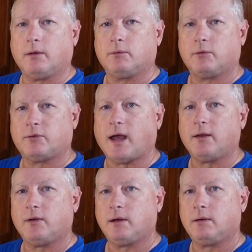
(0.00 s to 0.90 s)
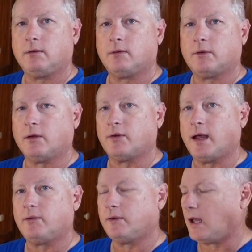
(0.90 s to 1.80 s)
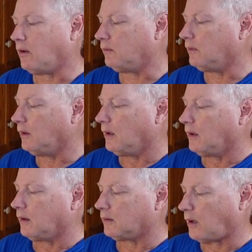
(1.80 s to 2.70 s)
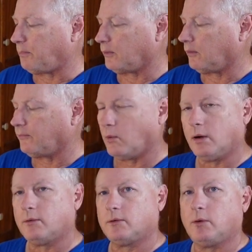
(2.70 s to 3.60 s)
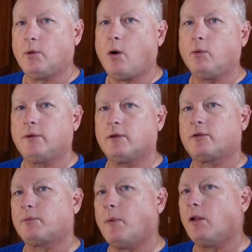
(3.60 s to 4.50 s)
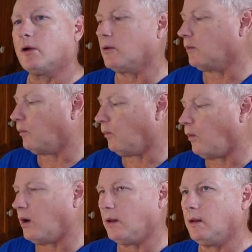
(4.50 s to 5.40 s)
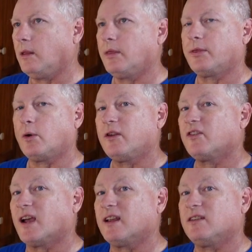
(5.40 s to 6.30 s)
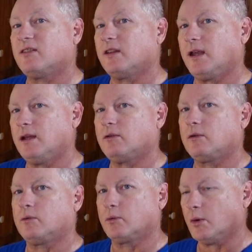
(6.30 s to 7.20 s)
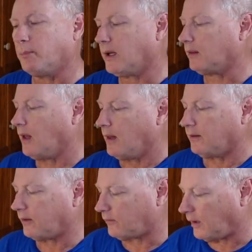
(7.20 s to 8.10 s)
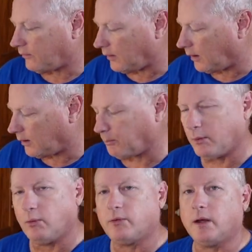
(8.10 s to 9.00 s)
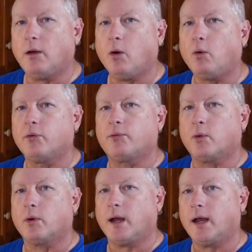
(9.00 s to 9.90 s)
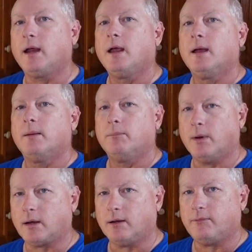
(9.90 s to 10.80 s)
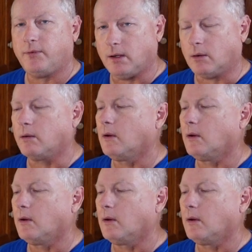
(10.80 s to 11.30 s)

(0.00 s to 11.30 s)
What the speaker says: size down coupler for it to hold this smaller 1/32 inch drill bit that's necessary to produce the holes for a bucket feeder.